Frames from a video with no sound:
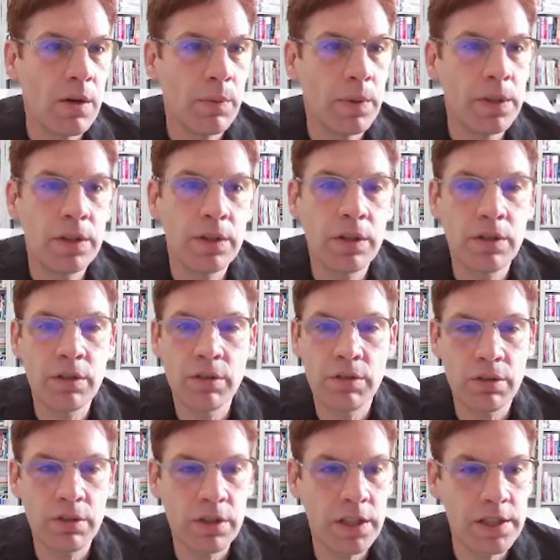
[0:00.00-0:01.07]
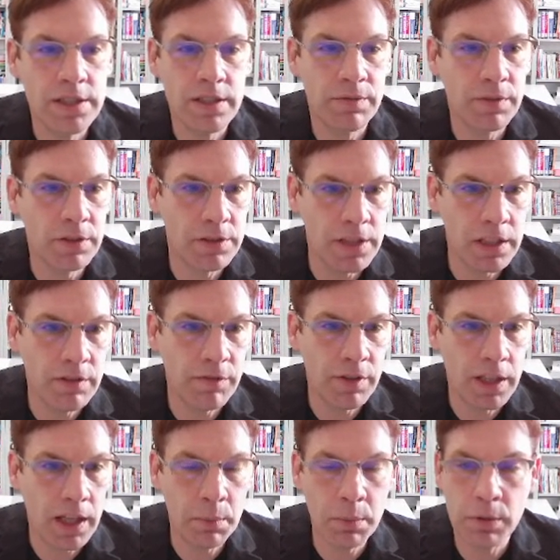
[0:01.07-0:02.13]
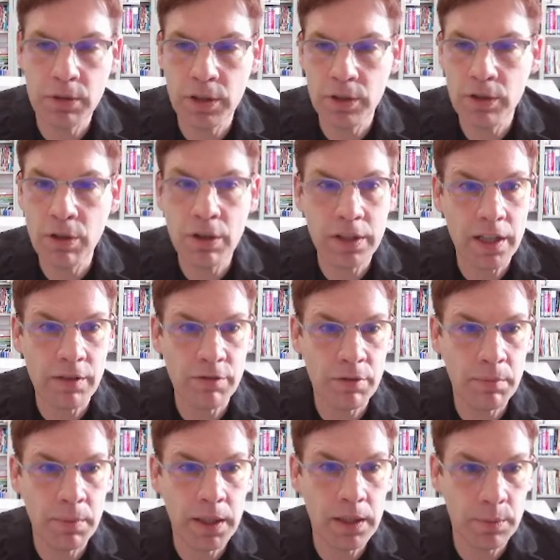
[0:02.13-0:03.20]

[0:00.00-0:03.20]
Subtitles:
when you're going through this if there's any vocabulary you're not that familiar